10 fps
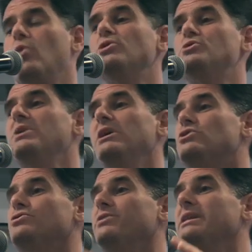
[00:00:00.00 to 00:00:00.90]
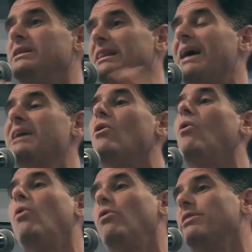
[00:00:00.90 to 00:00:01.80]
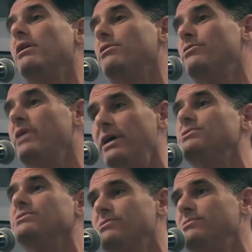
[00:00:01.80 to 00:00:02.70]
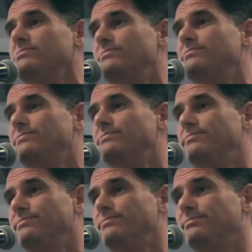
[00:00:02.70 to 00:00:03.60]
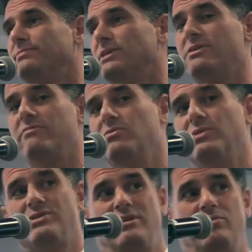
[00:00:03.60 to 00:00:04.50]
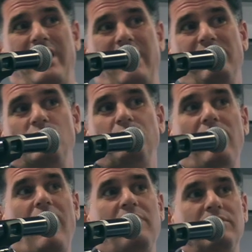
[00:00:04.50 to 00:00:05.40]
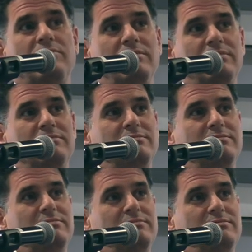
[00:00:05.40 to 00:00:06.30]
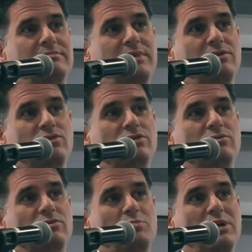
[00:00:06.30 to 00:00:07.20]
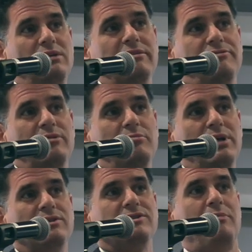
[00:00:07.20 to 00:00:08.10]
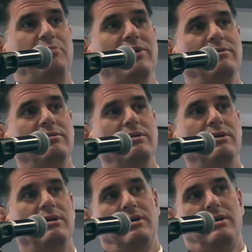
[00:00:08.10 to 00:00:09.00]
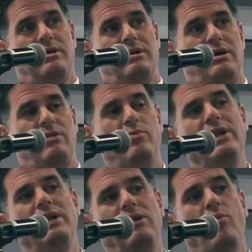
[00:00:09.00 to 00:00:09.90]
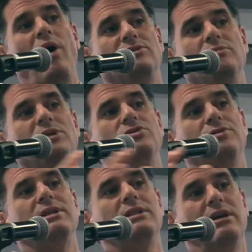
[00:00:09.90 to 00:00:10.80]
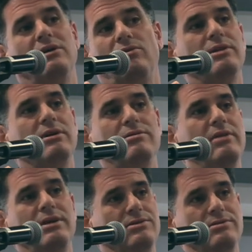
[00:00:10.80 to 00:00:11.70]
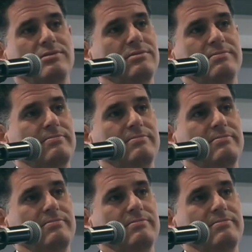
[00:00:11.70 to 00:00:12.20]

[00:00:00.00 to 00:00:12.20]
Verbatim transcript: towards being treated like all the other nations. Because everyone said, we have this problem being Jews, being different, being separate, and we need, want to be treated like all the other nations.